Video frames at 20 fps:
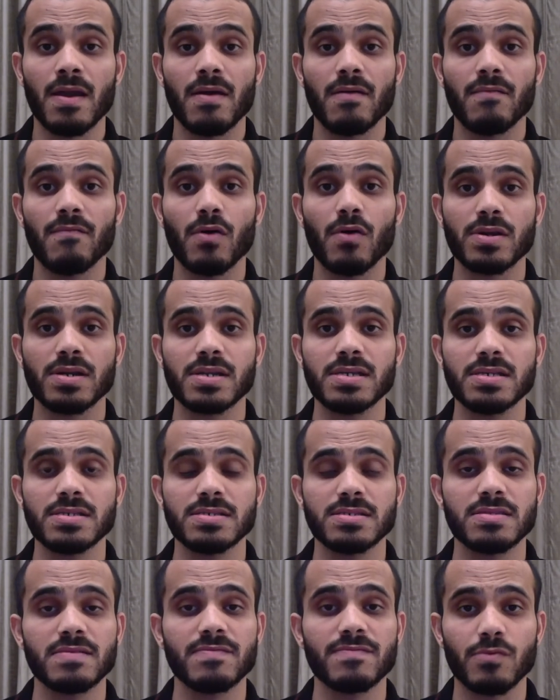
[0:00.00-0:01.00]
What
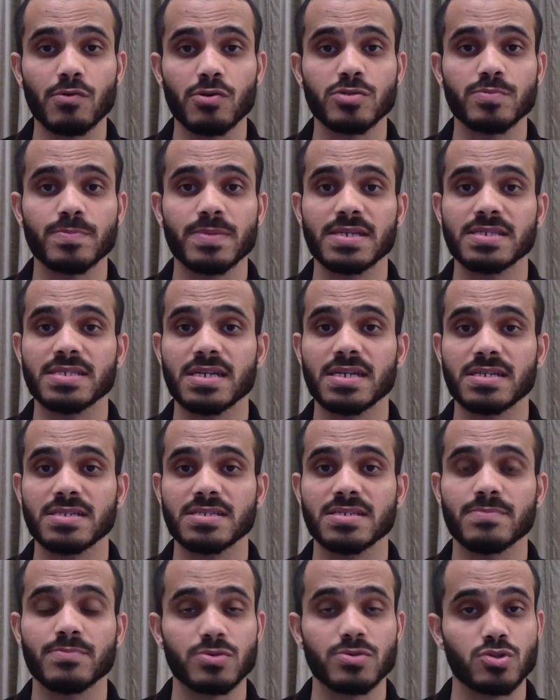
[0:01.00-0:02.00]
is the floor space that is
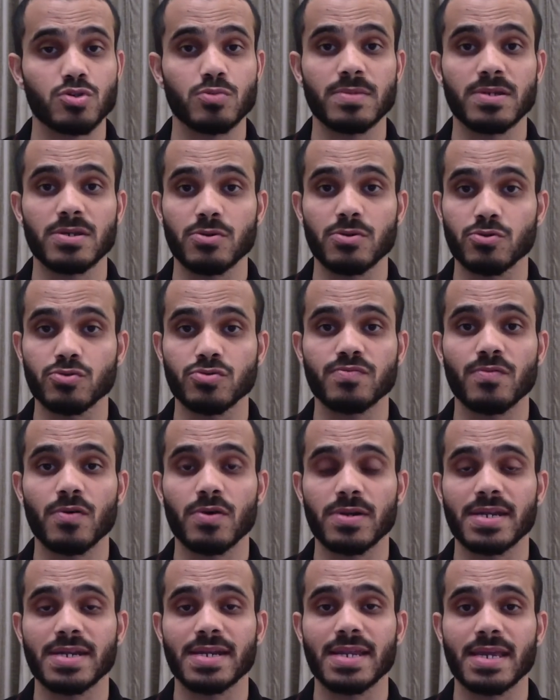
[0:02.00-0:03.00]
supposed to be used for
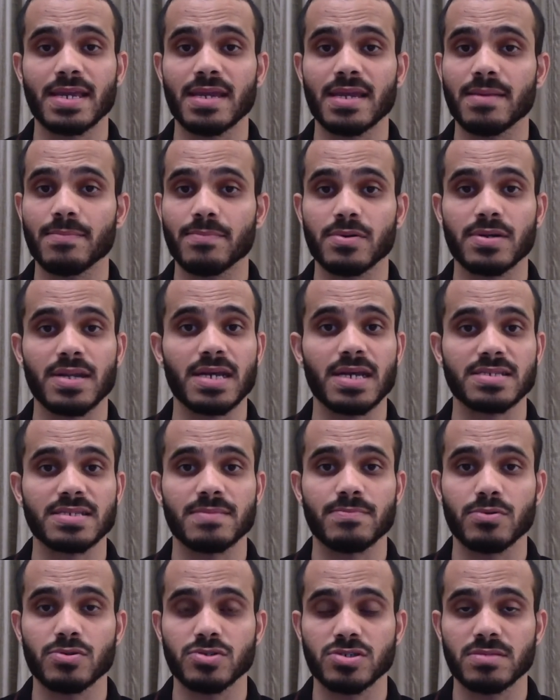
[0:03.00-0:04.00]
undertaking input tax
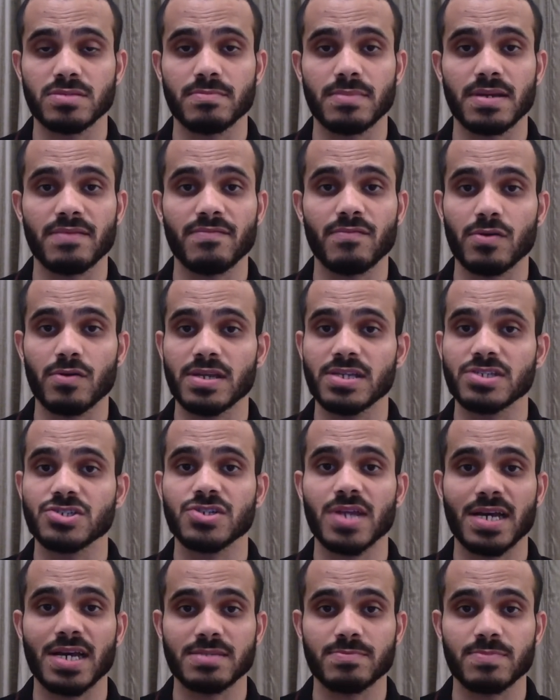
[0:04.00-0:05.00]
apportionment for each
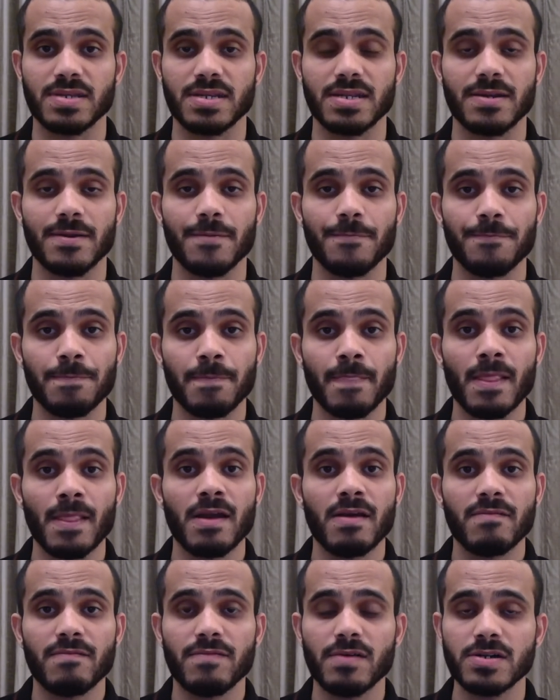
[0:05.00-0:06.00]
tax period?
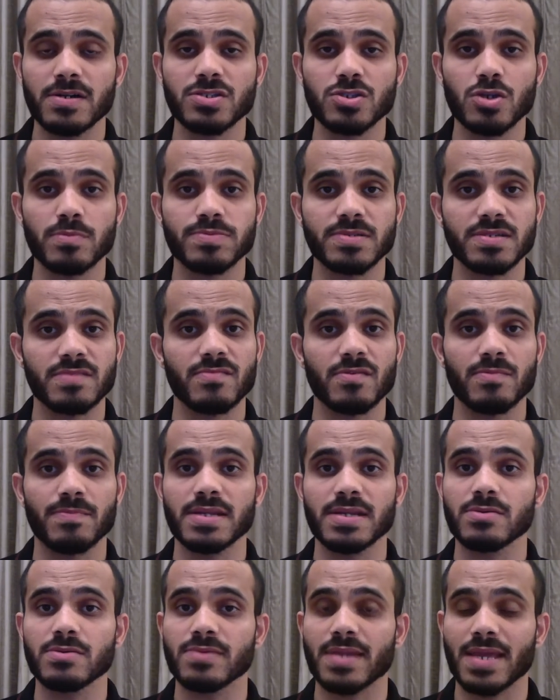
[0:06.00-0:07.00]
First option would be
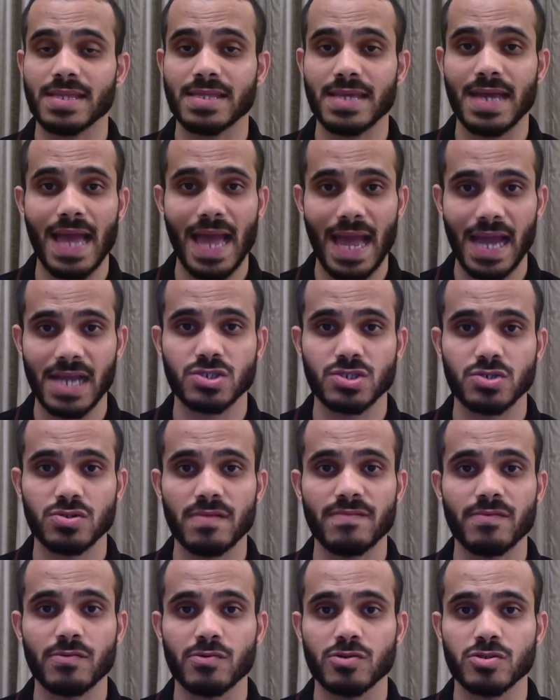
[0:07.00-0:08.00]
to take the actual
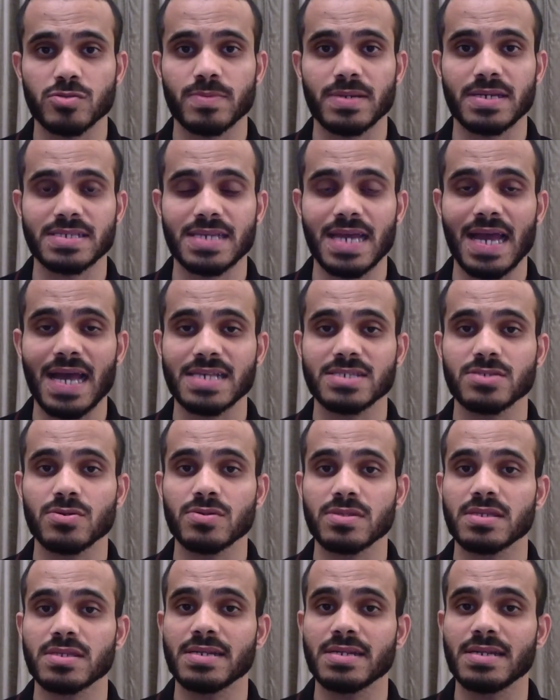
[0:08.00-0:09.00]
floor space as
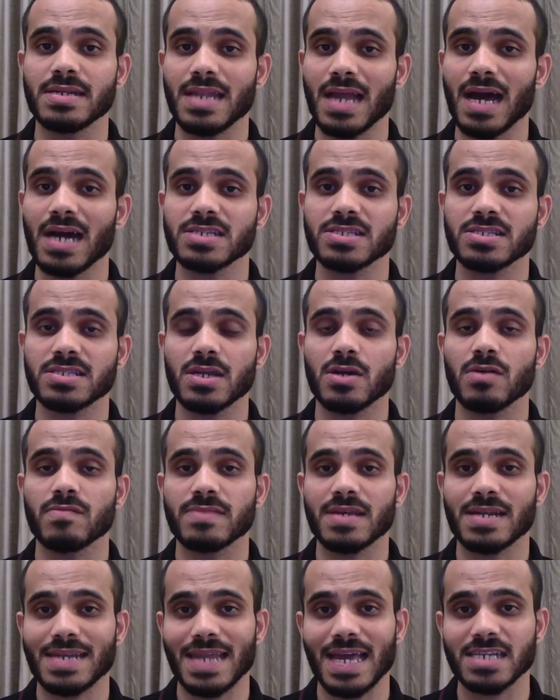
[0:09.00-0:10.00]
on the last day of
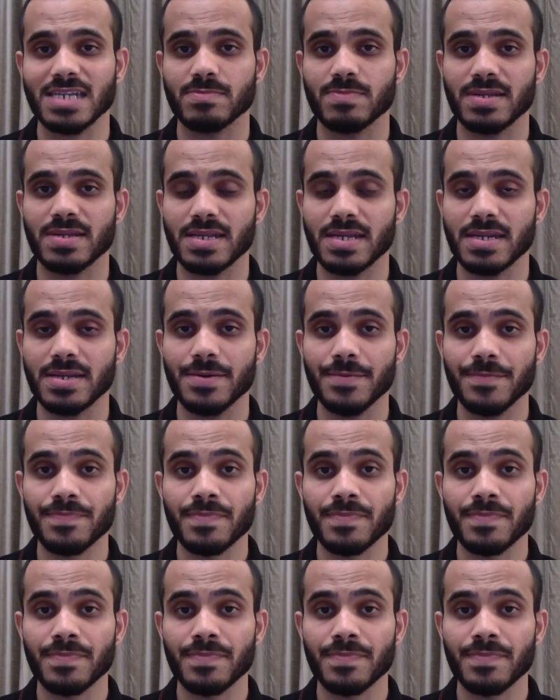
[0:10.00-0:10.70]
the tax period,